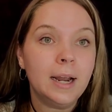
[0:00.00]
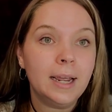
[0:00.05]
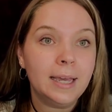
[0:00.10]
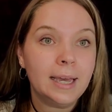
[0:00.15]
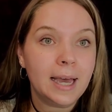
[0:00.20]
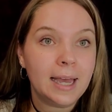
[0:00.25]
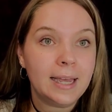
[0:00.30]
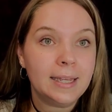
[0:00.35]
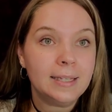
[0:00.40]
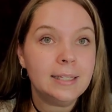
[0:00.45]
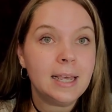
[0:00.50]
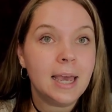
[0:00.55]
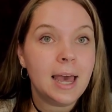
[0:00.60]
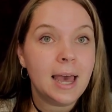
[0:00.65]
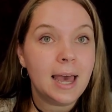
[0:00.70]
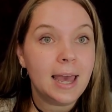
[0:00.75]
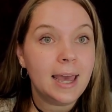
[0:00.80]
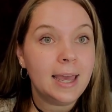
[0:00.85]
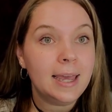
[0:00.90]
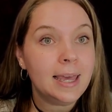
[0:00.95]
right, guys.
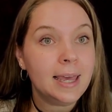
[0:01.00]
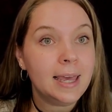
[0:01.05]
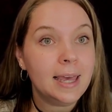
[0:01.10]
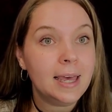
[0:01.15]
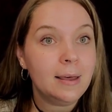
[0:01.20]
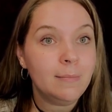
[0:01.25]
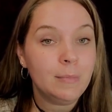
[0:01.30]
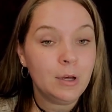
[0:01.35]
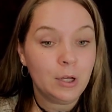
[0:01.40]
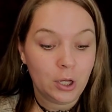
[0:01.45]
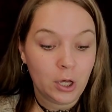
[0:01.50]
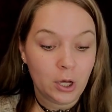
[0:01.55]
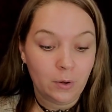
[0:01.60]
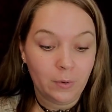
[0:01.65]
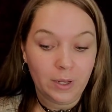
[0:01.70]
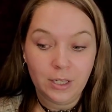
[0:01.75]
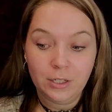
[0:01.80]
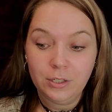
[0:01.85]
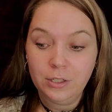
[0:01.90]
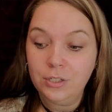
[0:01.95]
I am
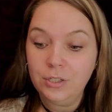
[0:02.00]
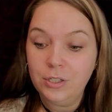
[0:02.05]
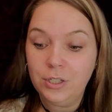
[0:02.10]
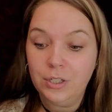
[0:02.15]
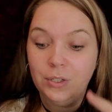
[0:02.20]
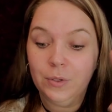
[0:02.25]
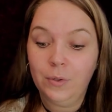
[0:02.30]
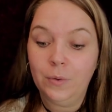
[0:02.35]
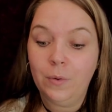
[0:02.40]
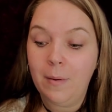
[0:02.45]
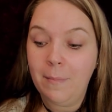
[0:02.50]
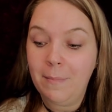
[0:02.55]
going to do